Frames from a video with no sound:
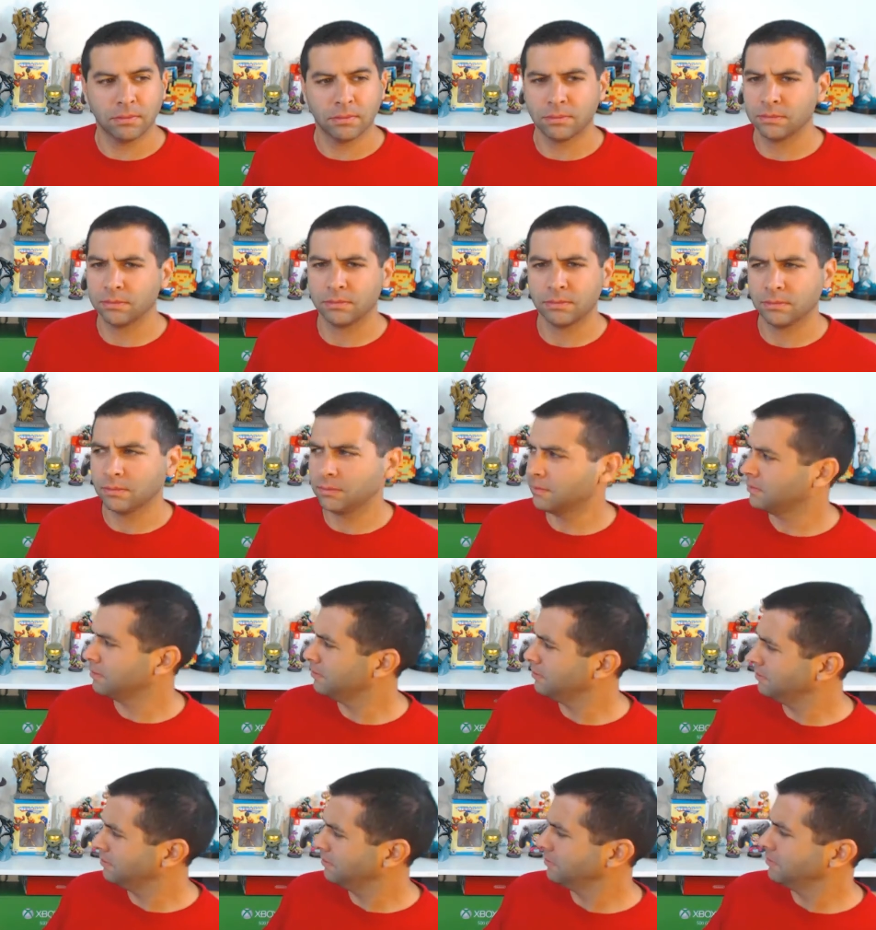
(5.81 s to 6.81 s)

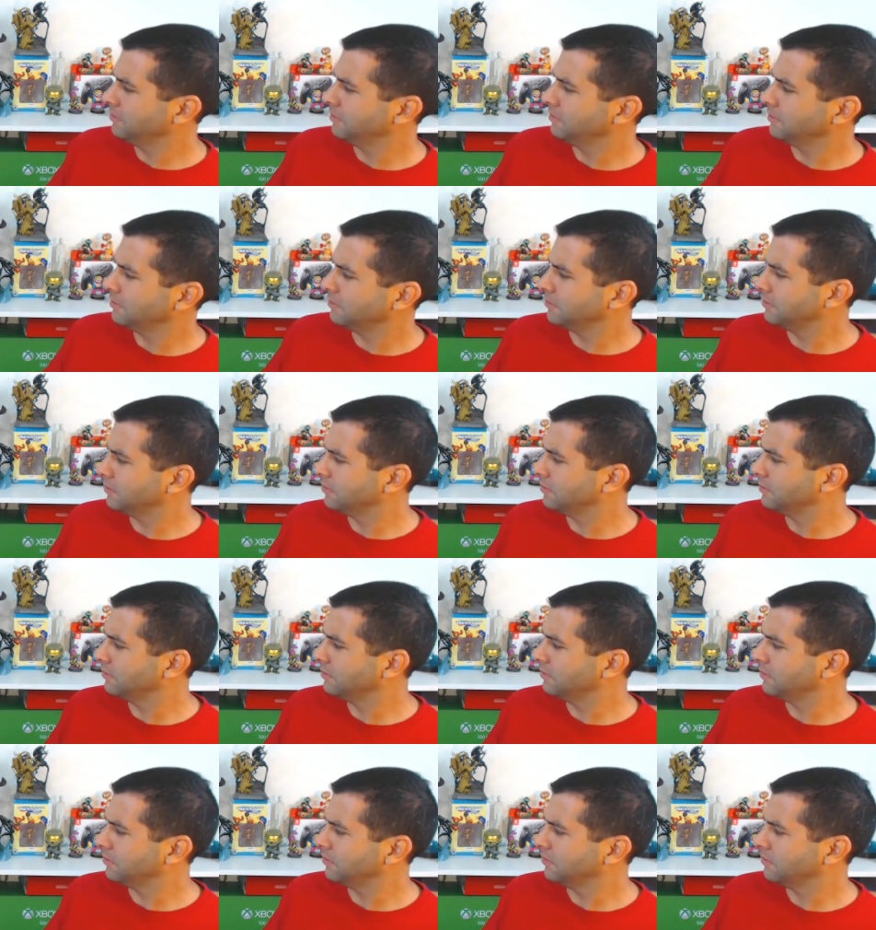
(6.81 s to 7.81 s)

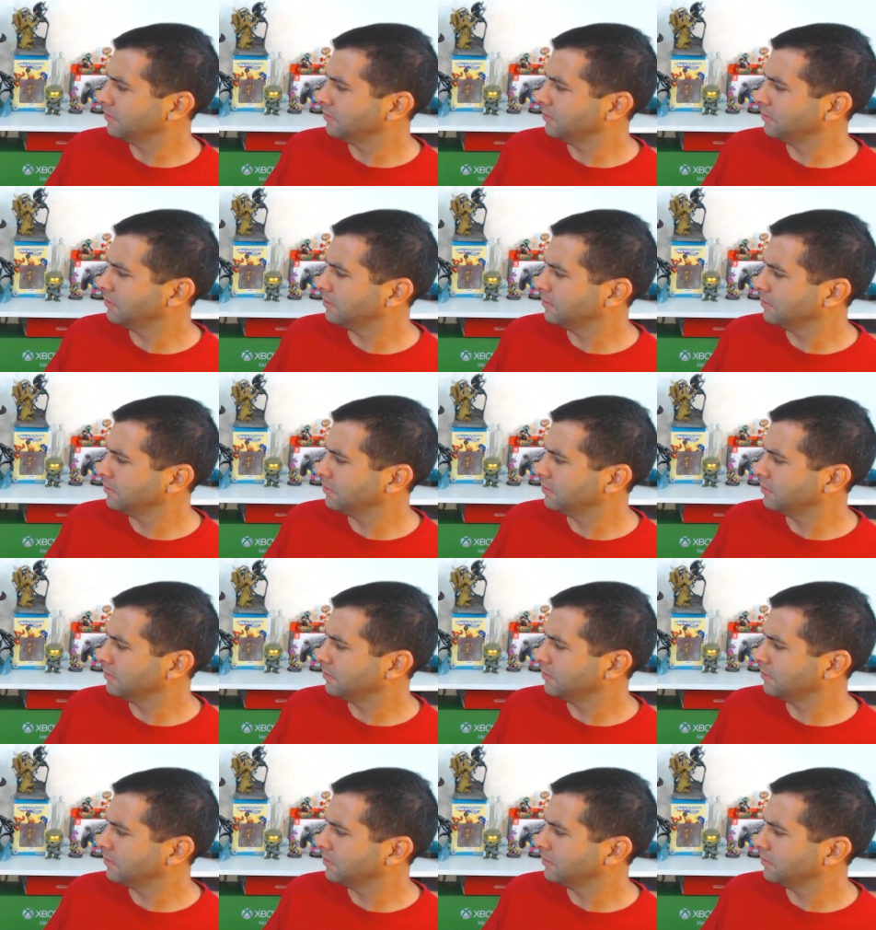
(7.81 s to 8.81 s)

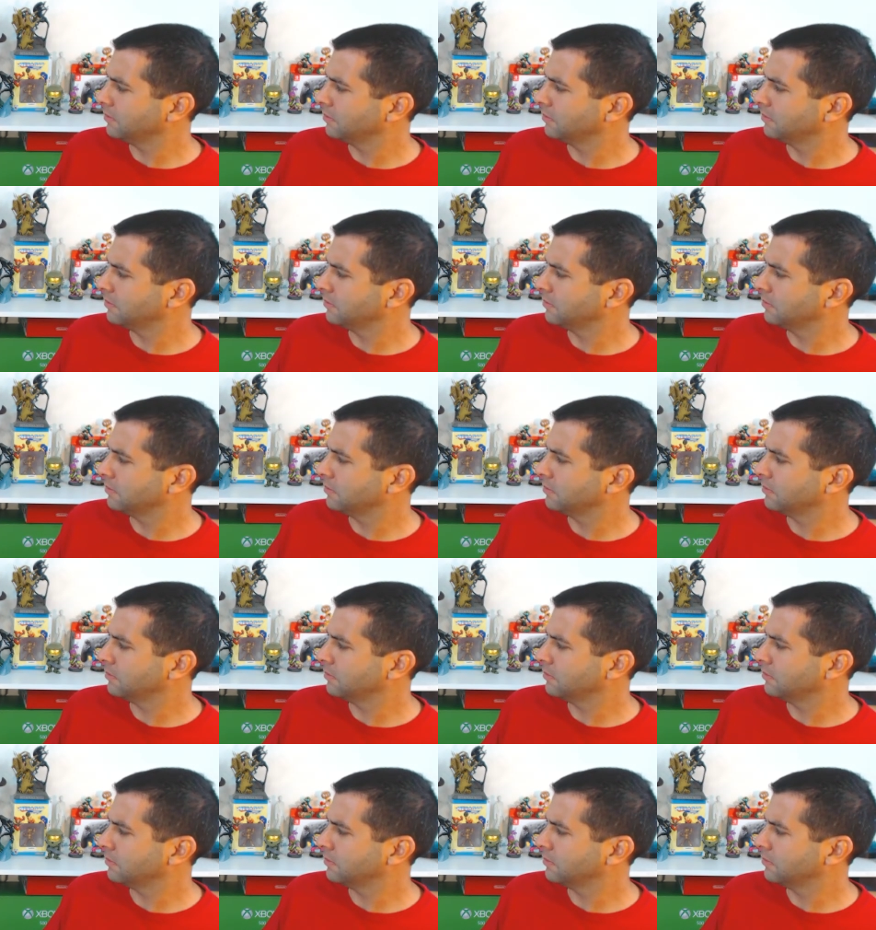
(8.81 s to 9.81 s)

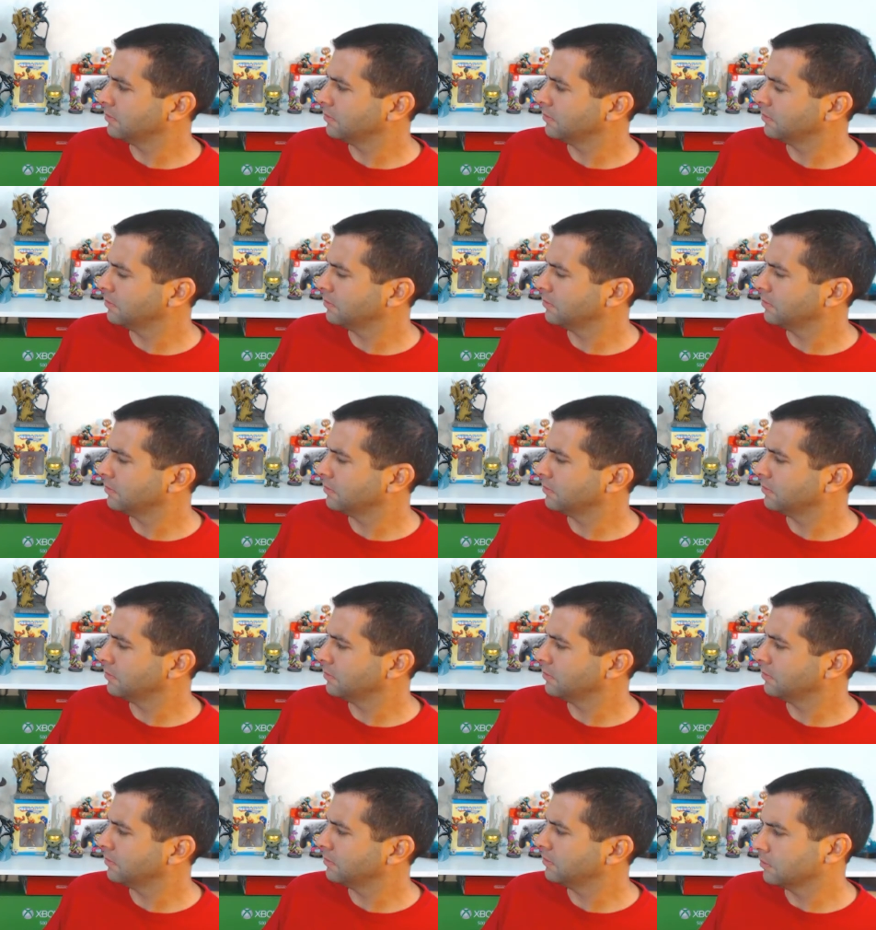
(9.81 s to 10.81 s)

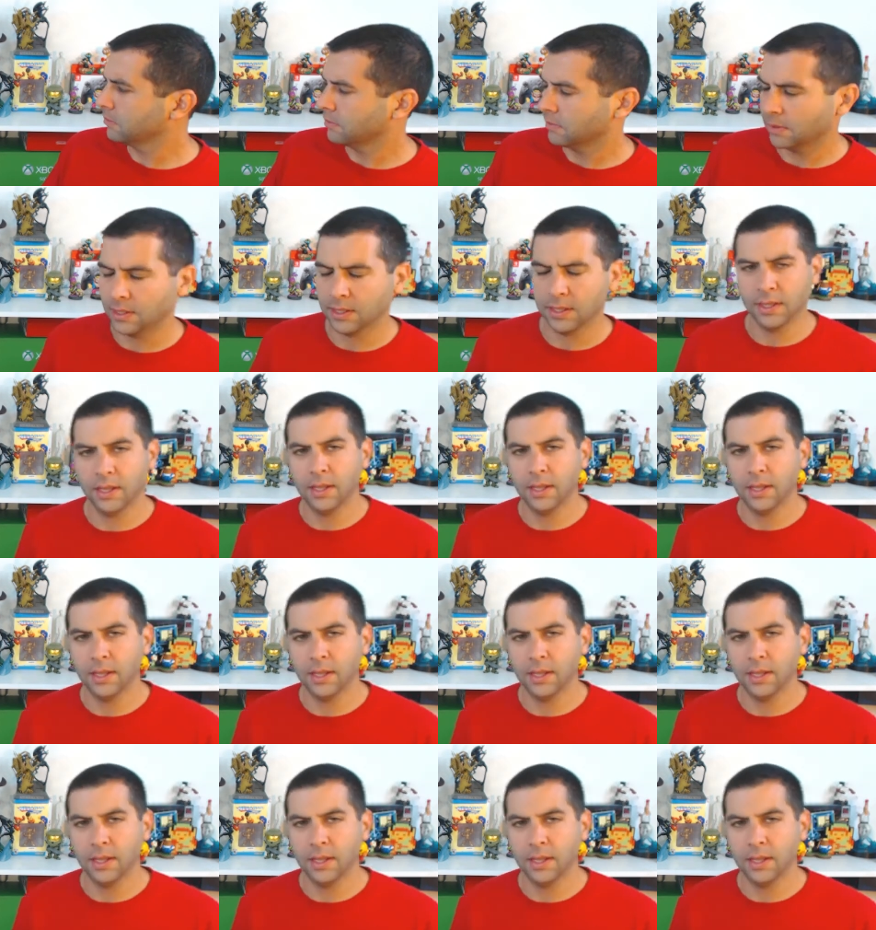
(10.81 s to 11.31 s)
(no one is talking)